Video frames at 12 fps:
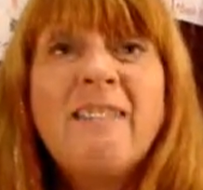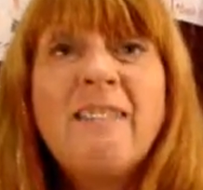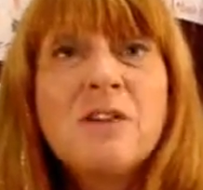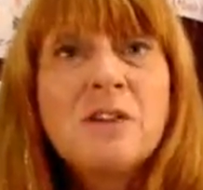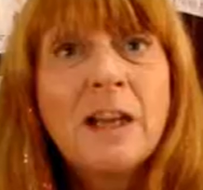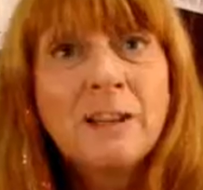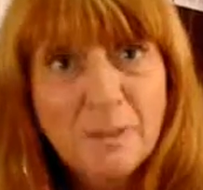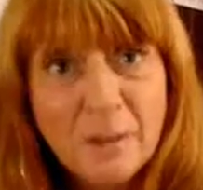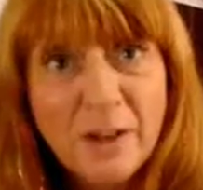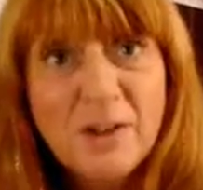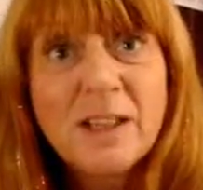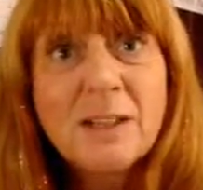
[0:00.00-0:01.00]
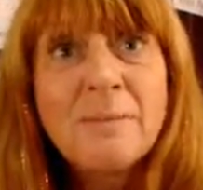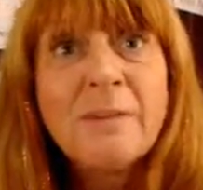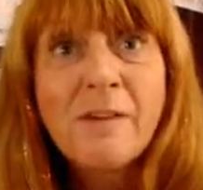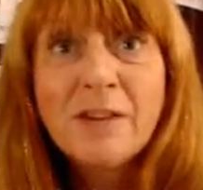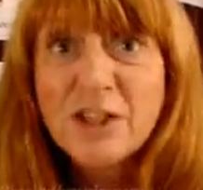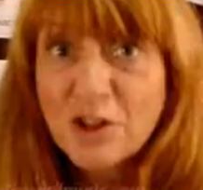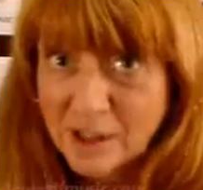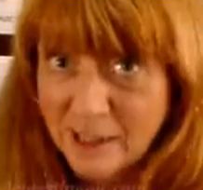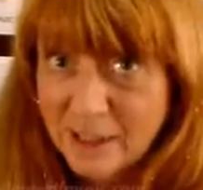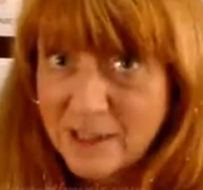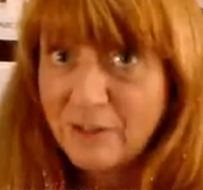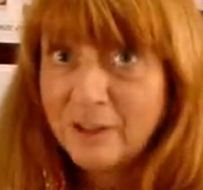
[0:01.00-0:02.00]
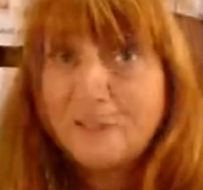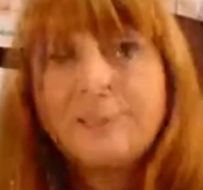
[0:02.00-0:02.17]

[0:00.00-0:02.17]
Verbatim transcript: found alpha music to be very successful.